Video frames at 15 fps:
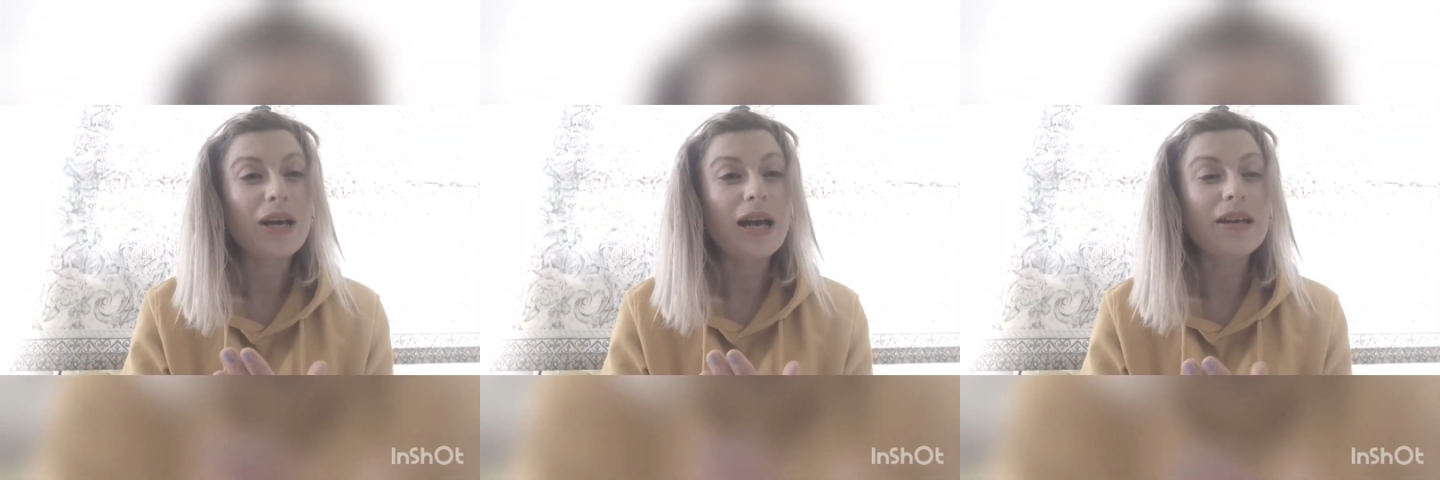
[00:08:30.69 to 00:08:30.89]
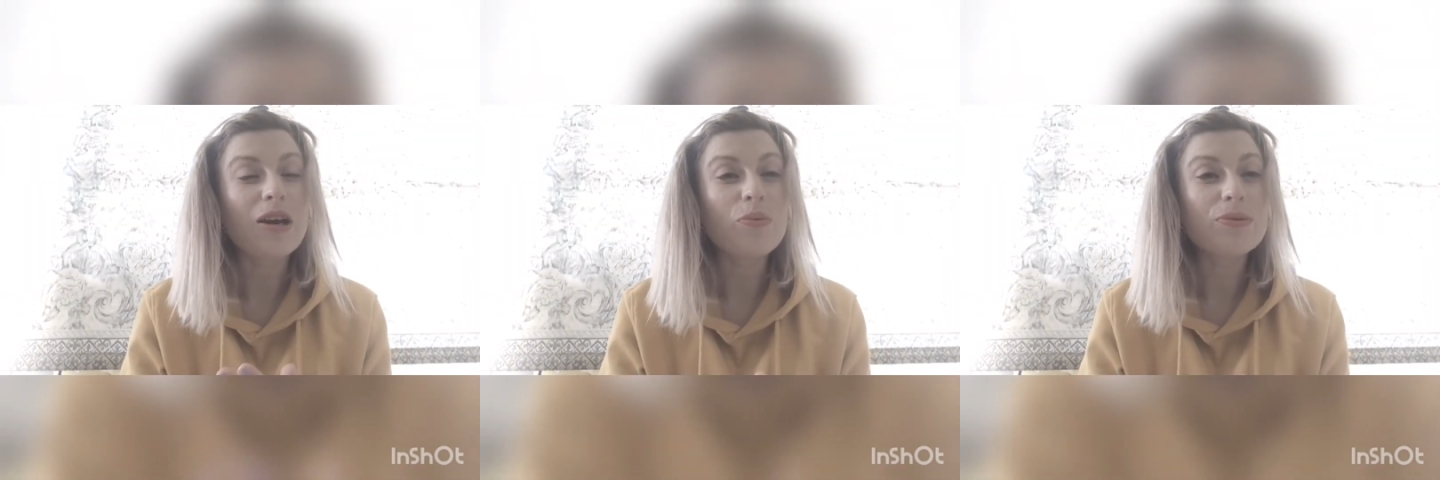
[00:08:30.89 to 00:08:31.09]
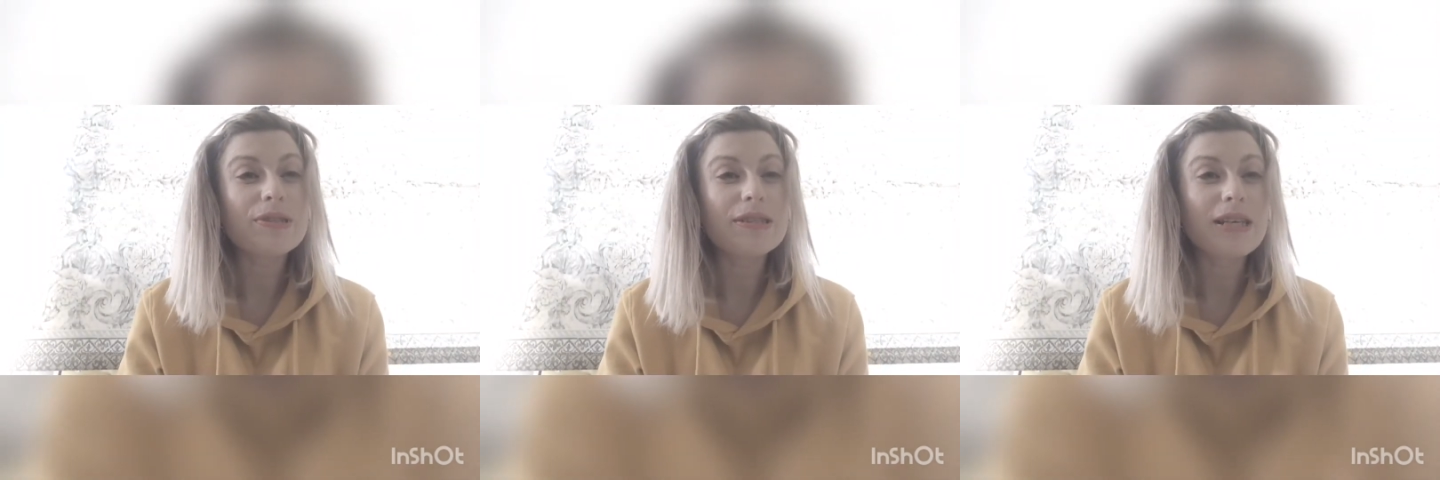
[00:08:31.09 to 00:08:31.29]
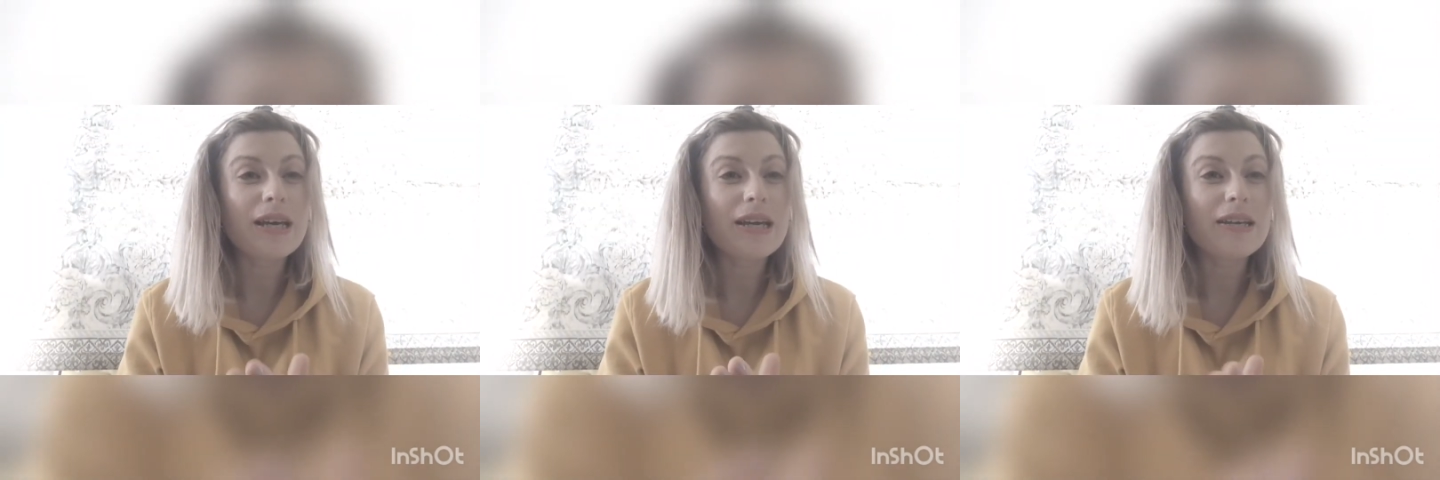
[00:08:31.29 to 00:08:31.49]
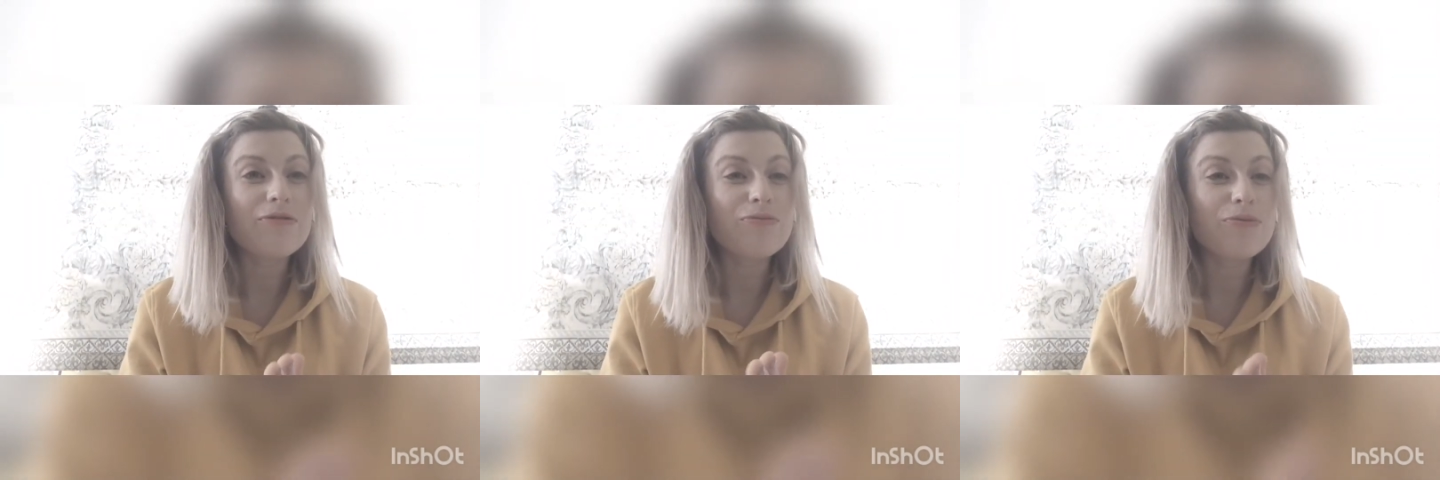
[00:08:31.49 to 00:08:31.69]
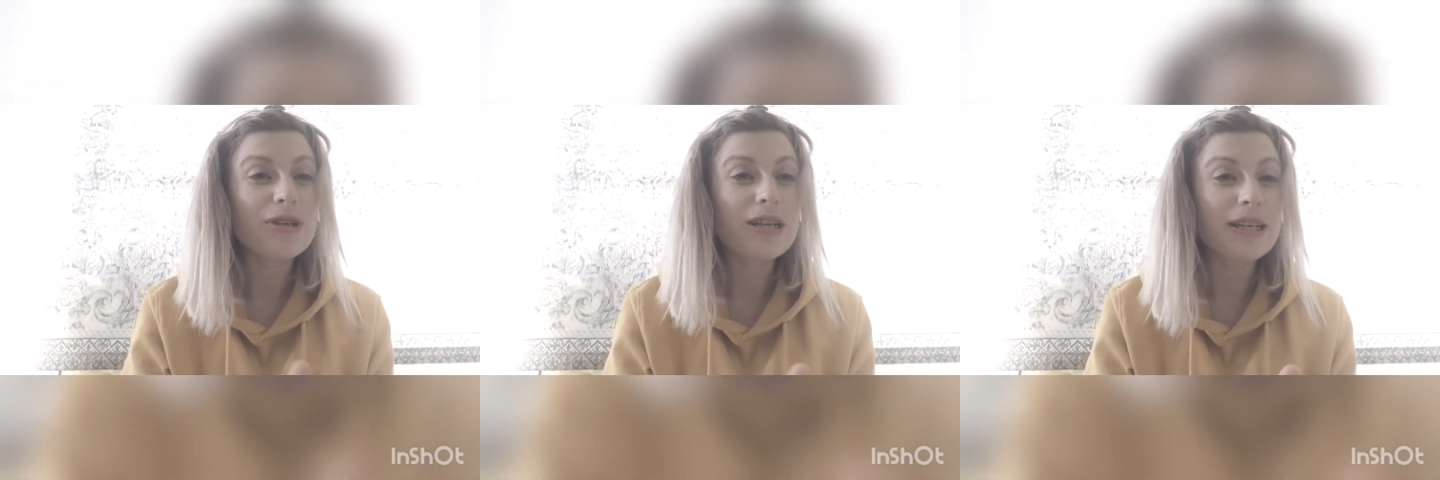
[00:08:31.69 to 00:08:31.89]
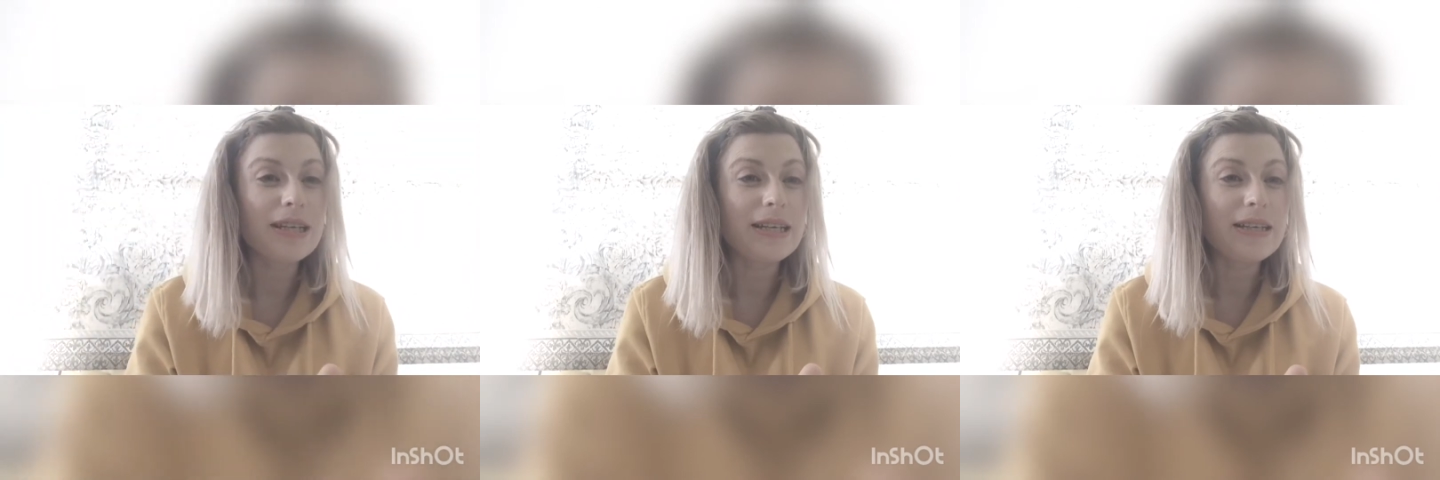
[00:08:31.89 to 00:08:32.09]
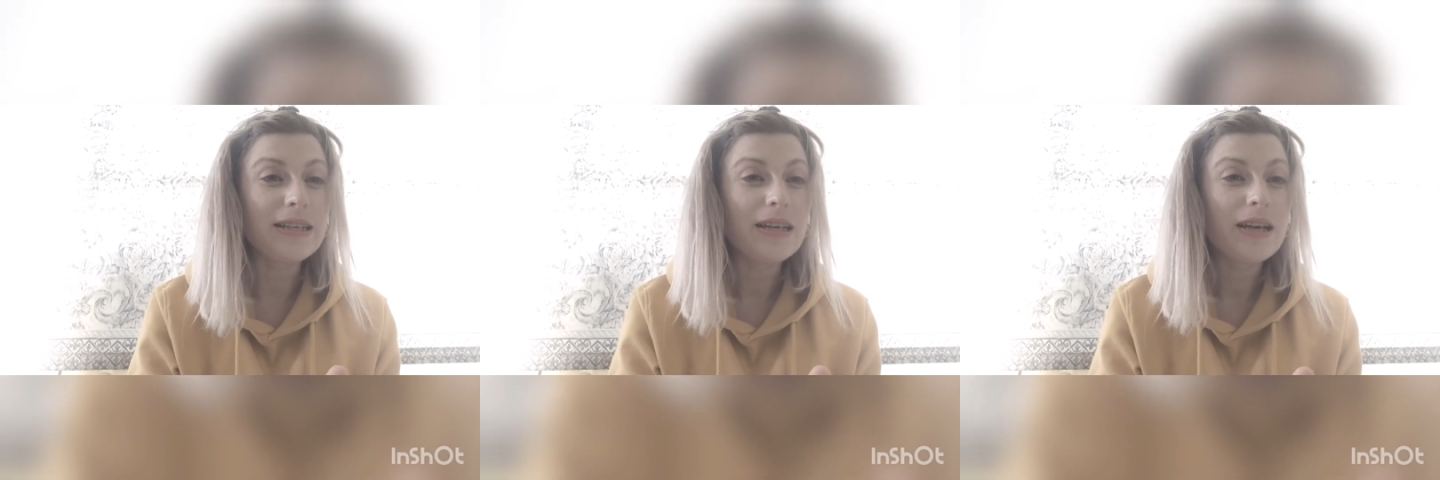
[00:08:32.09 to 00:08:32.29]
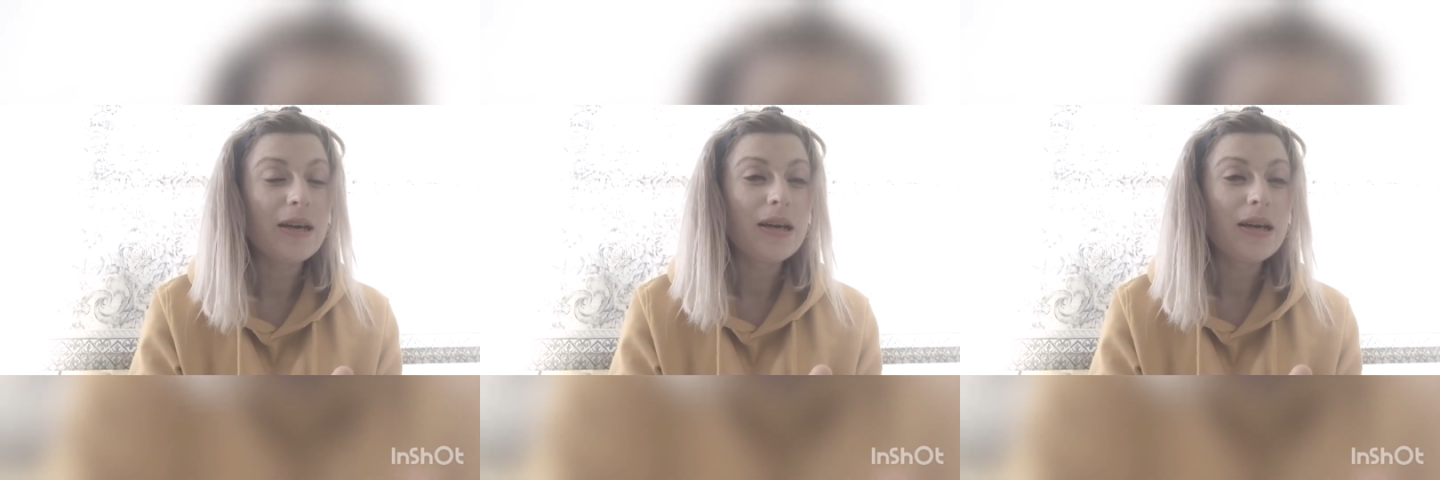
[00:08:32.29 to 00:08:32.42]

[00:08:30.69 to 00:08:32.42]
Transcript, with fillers: And I would say, really,